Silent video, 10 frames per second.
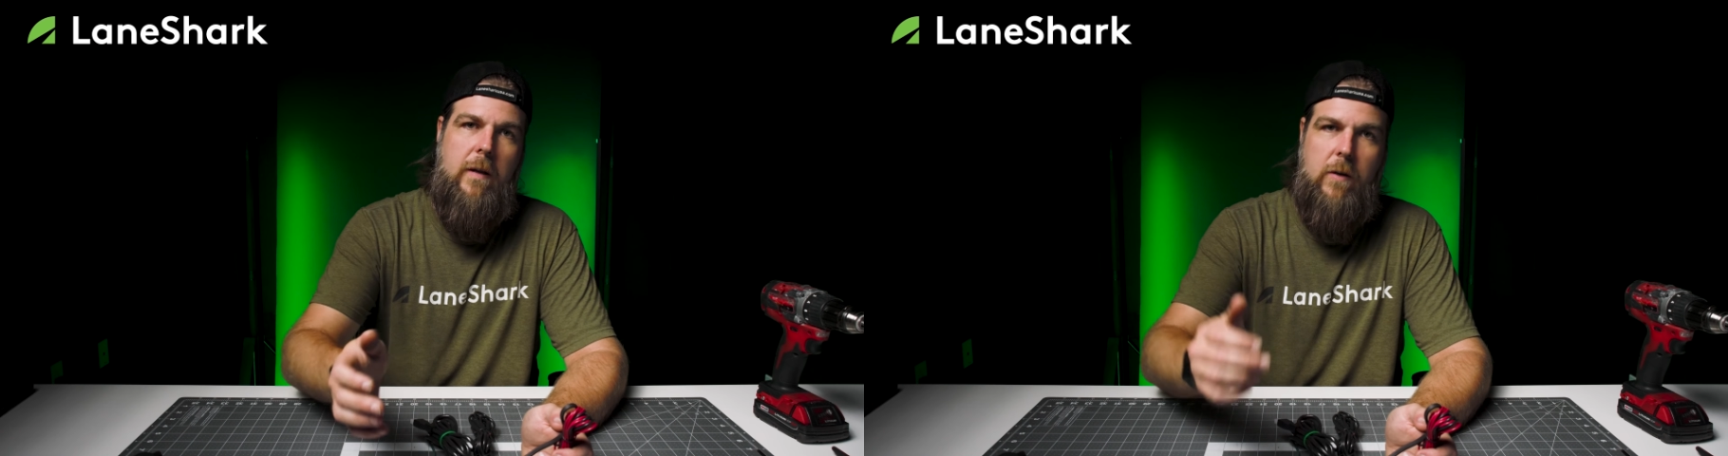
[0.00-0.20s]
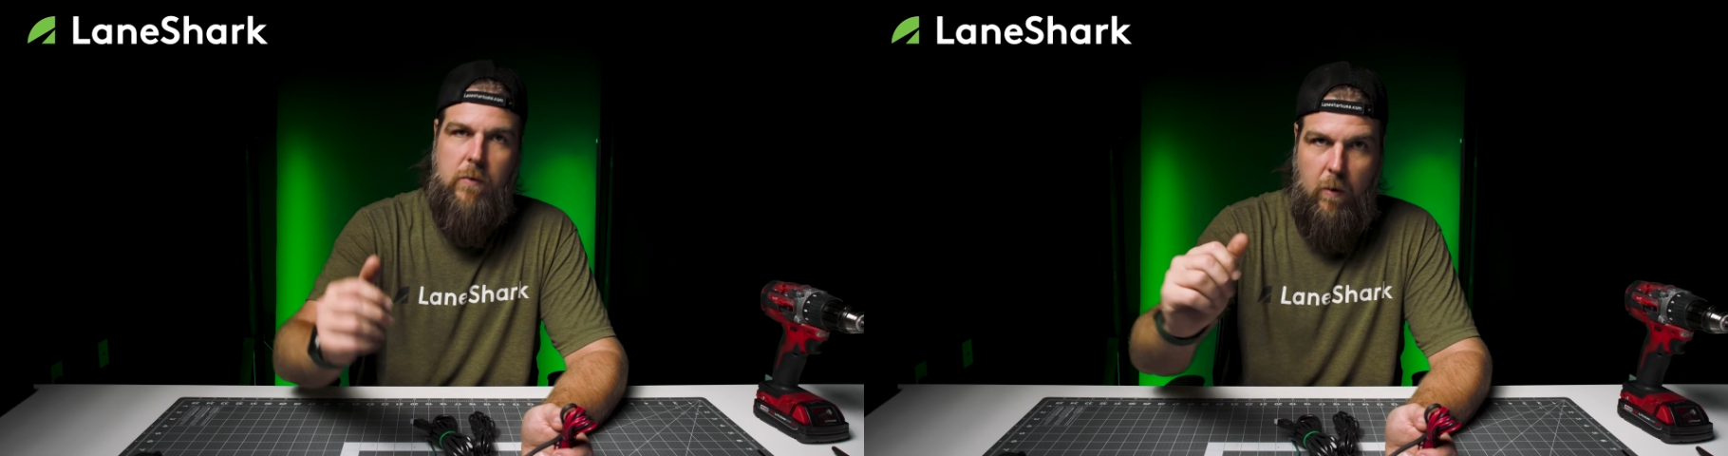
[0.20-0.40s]

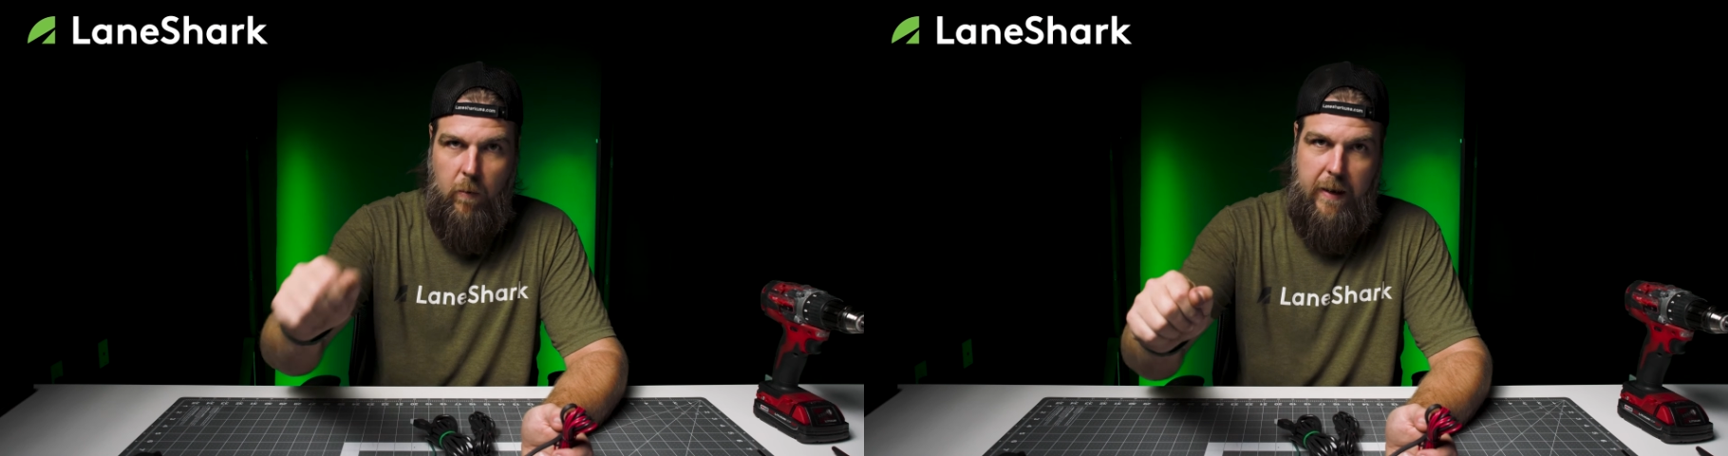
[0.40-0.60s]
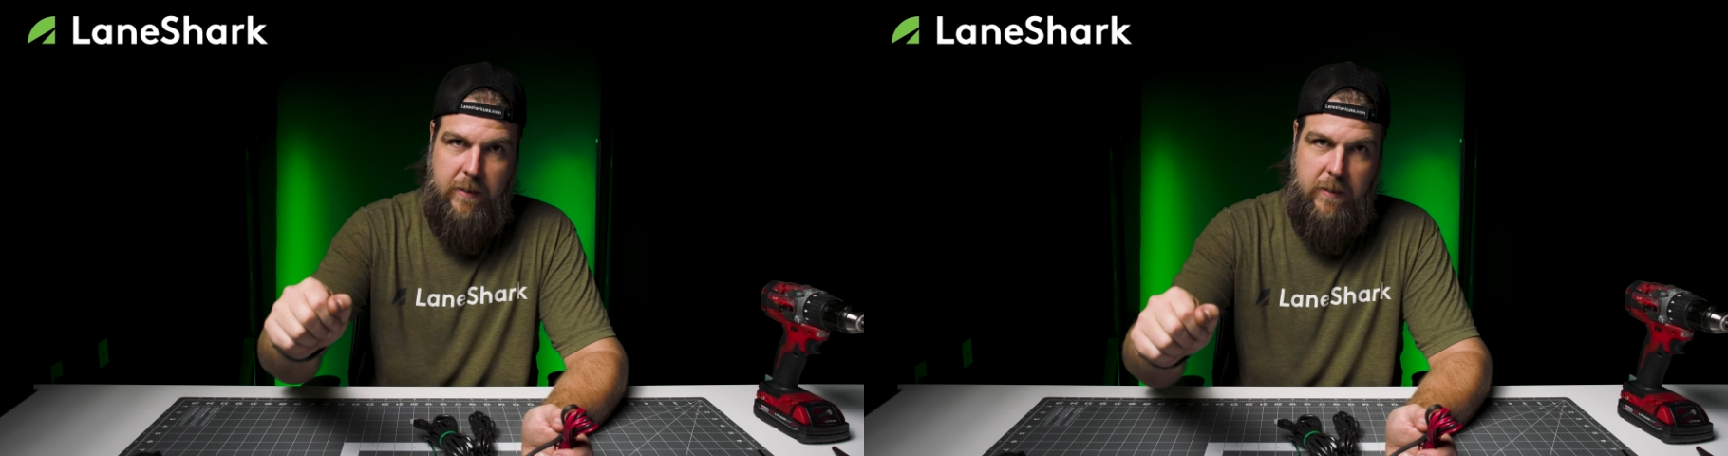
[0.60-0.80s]
and you
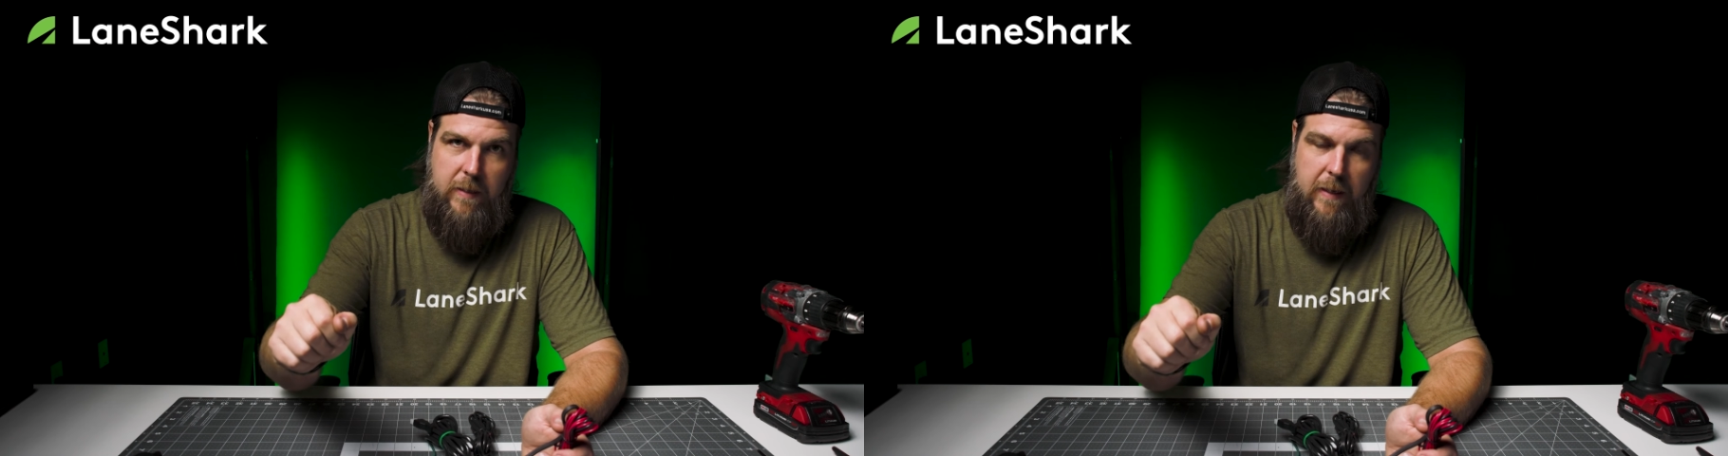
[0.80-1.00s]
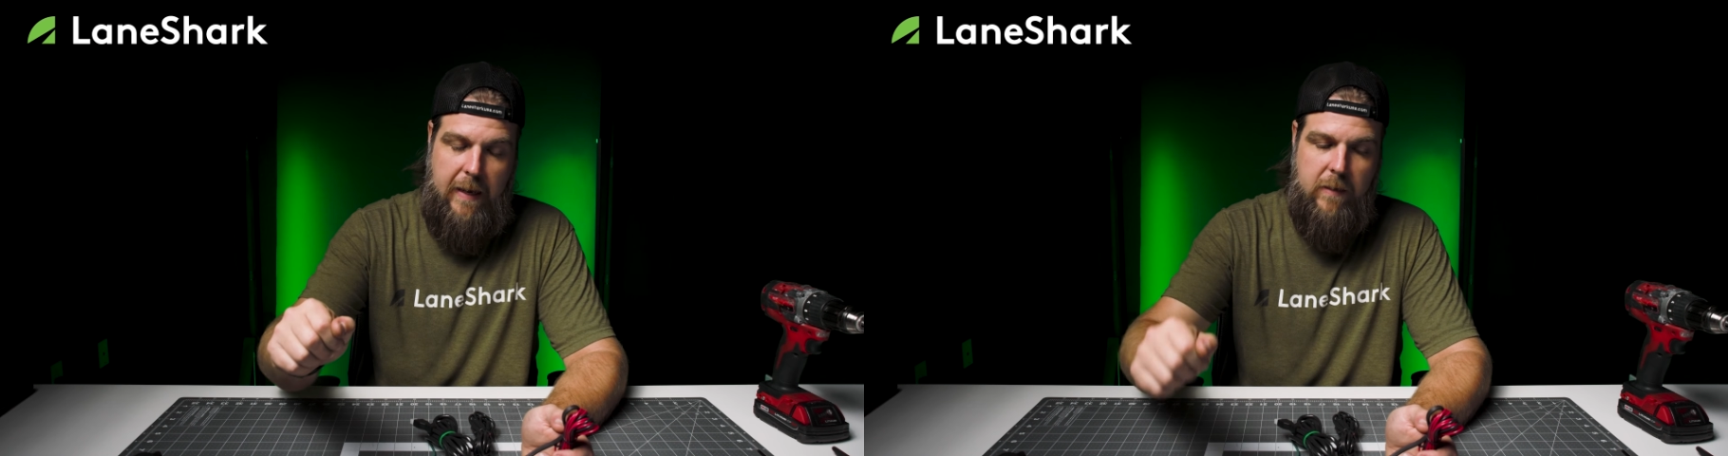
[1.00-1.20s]
don't actually
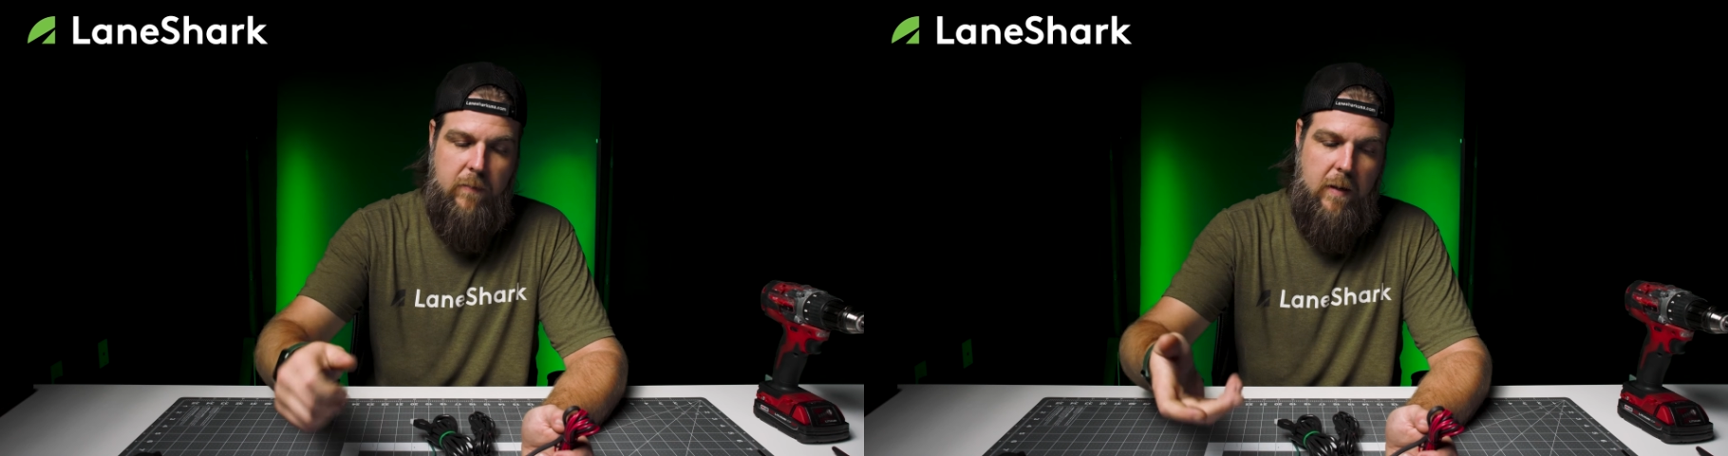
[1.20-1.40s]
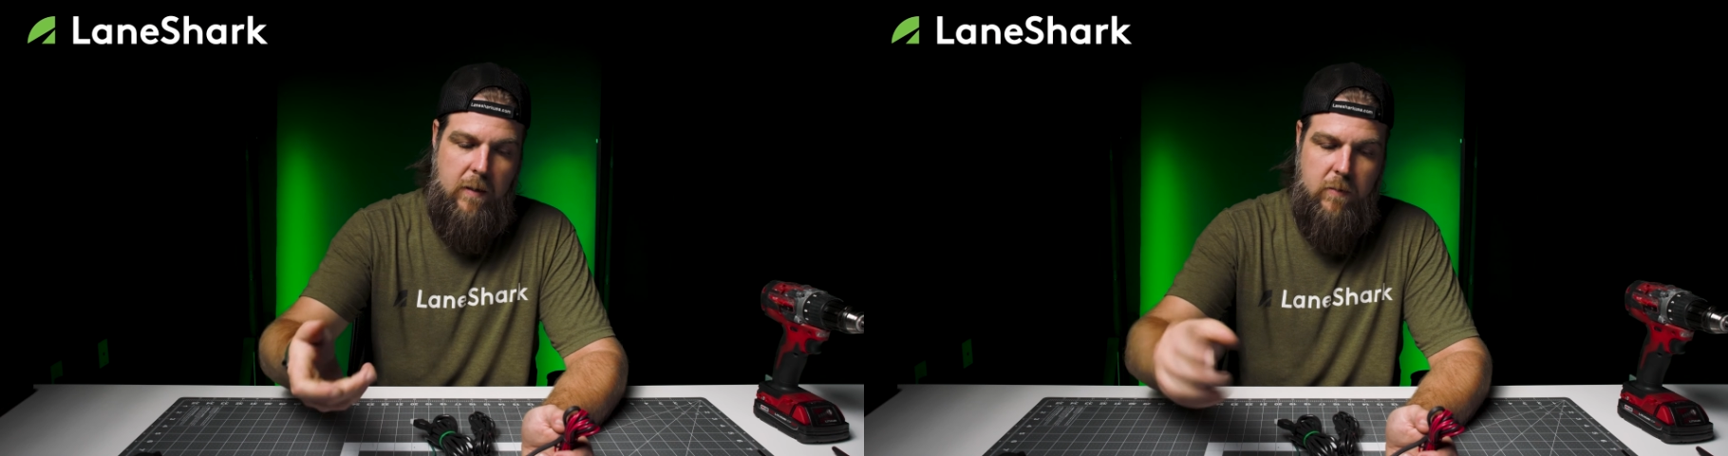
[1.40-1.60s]
deactivate it,